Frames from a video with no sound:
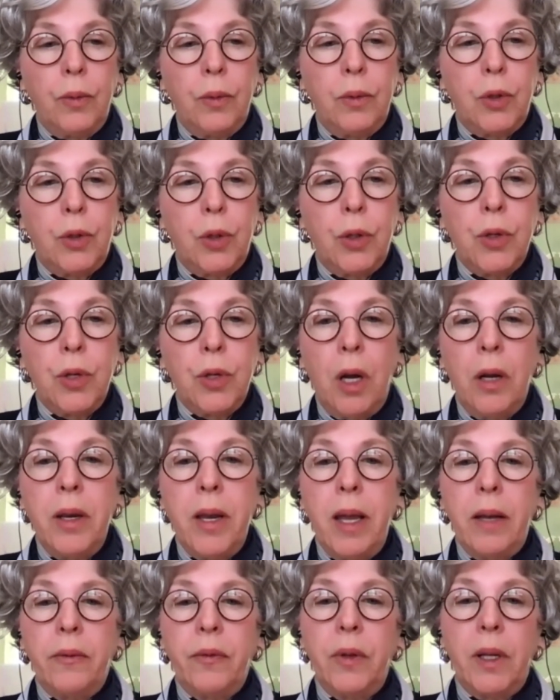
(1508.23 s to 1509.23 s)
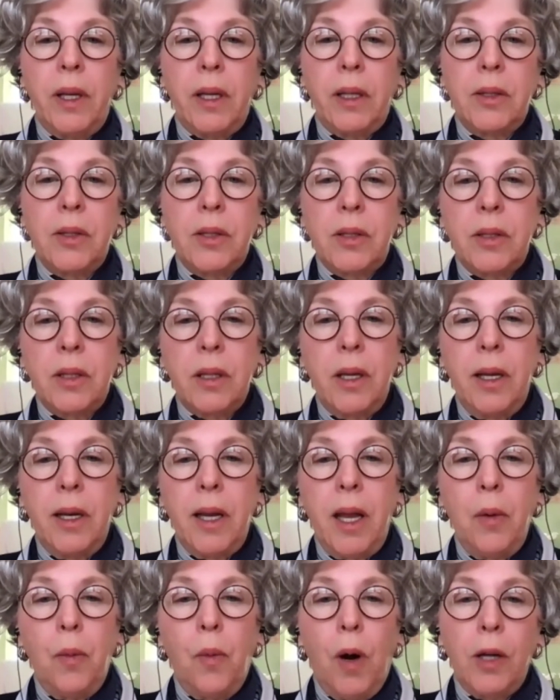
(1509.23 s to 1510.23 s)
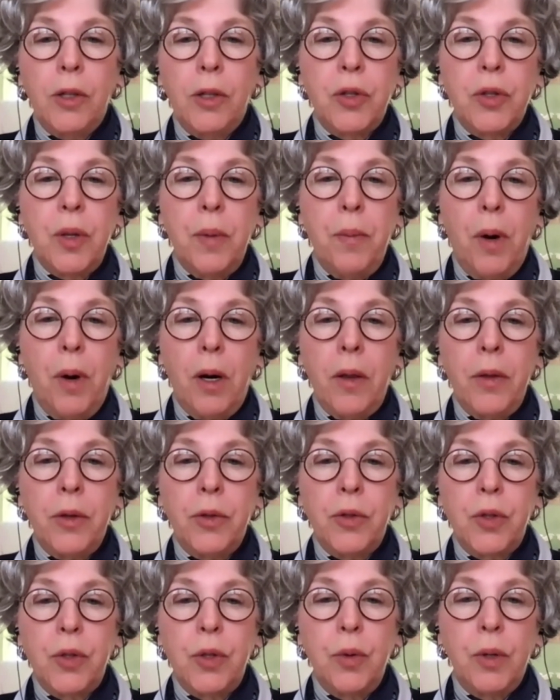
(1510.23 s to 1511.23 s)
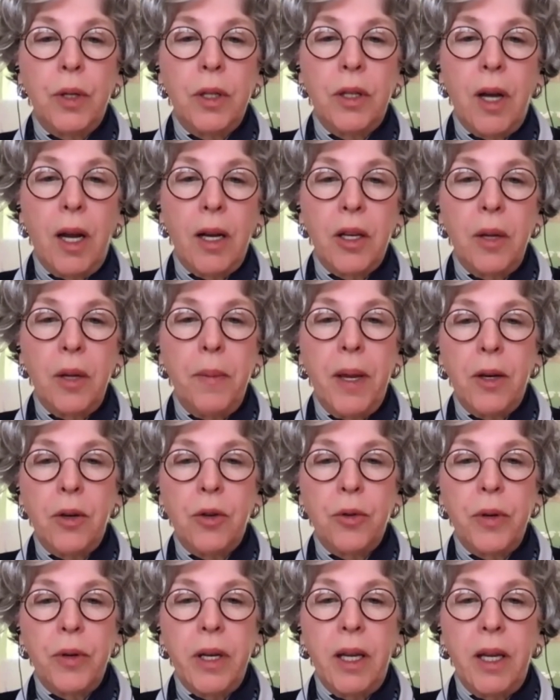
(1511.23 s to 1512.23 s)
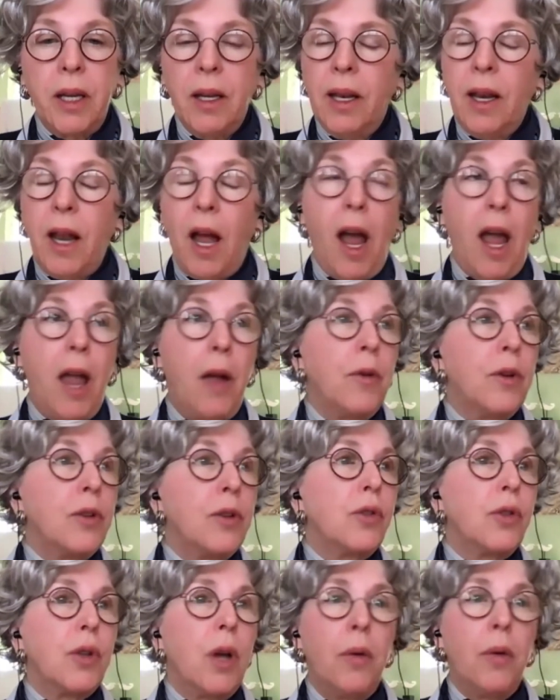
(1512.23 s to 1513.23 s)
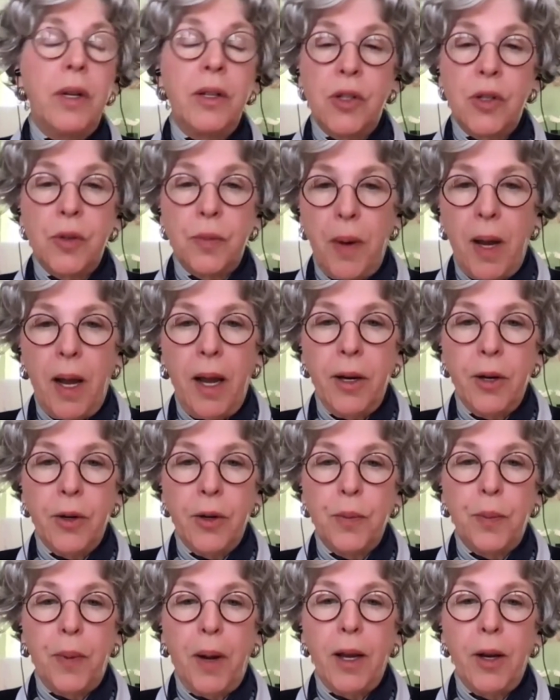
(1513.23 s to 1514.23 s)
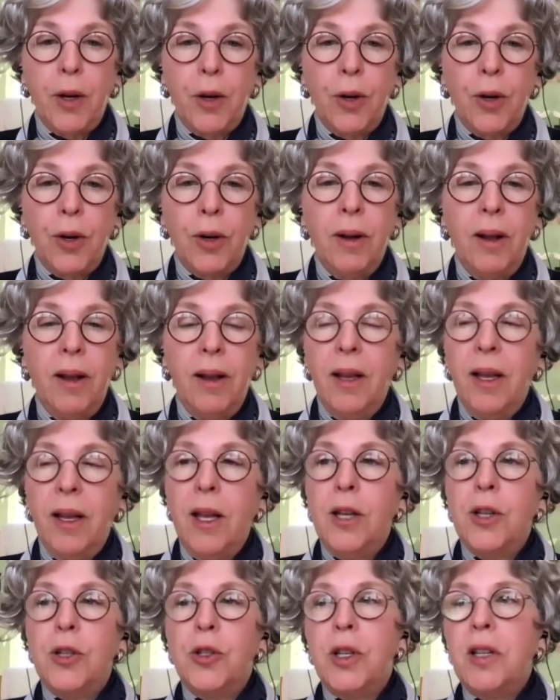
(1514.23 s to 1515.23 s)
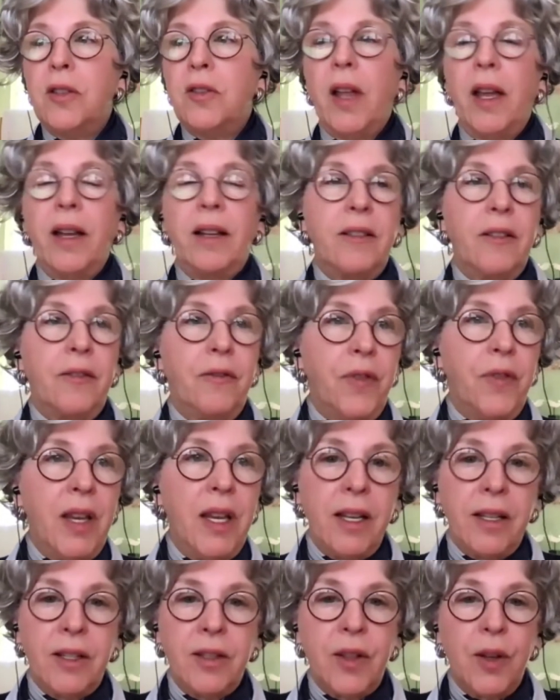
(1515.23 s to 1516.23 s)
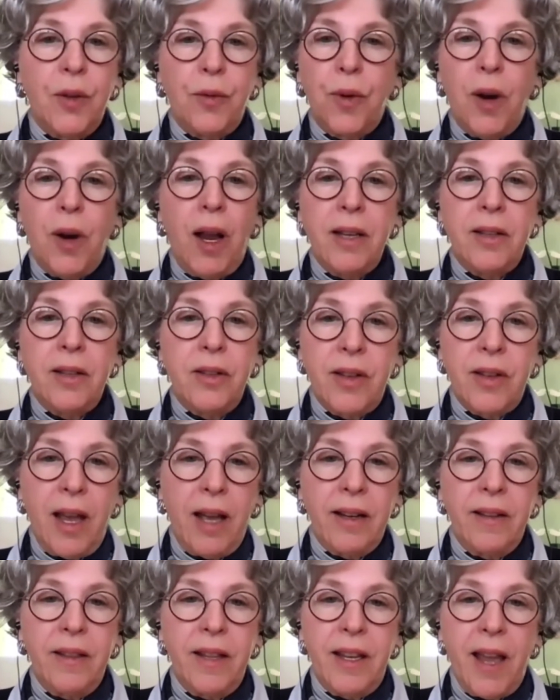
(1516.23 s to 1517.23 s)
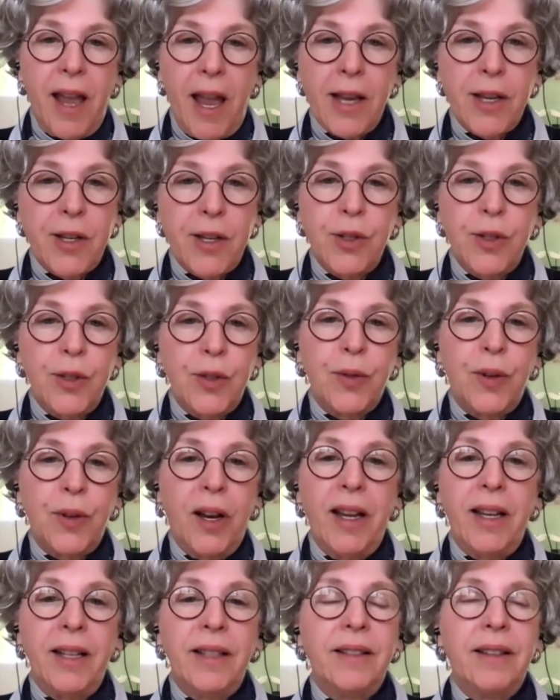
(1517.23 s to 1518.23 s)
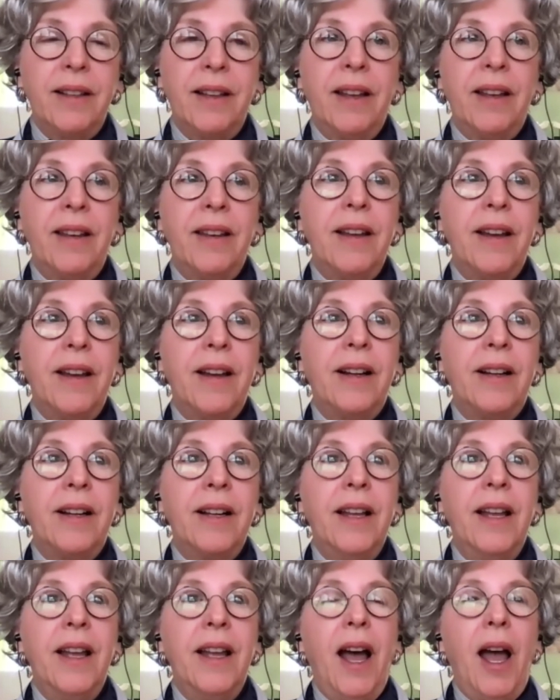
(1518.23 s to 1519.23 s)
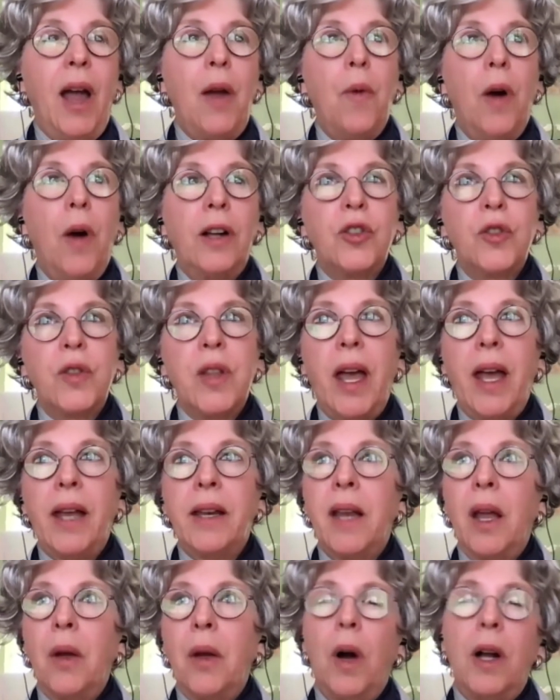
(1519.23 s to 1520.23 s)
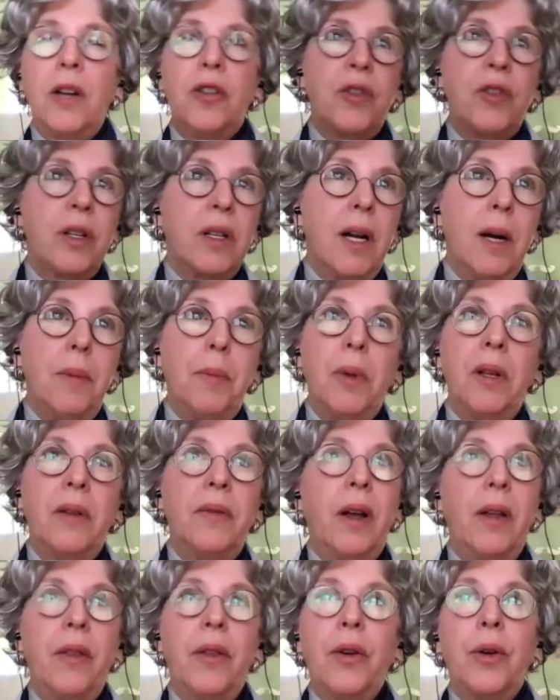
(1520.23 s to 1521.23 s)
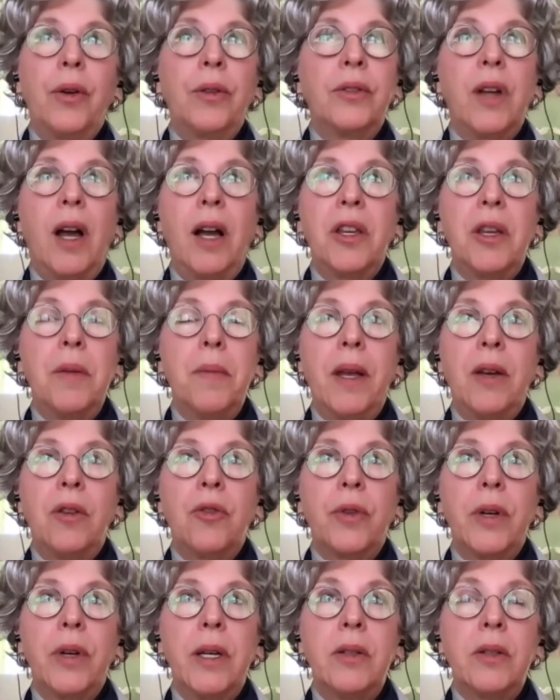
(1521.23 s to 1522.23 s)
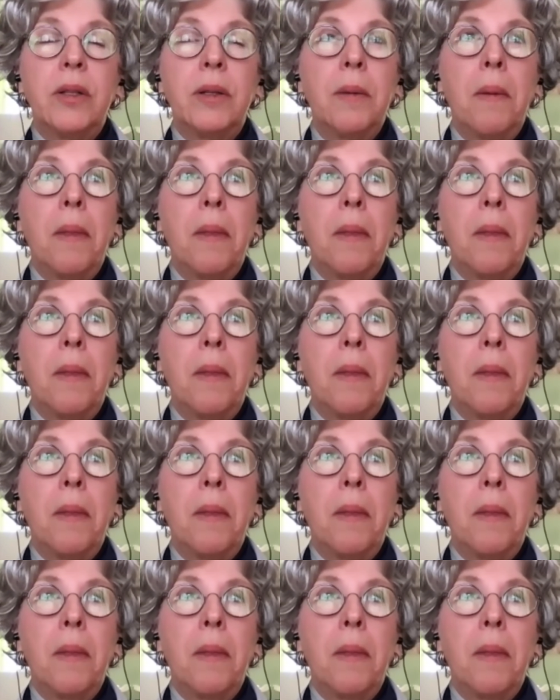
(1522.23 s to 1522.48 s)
turned on Netflix and I watched the Martha Stewart documentary, and I was so inspired by her. She's like the phoenix that rises out of the ashes, right? And I watched that, and I watched a couple of other documentaries,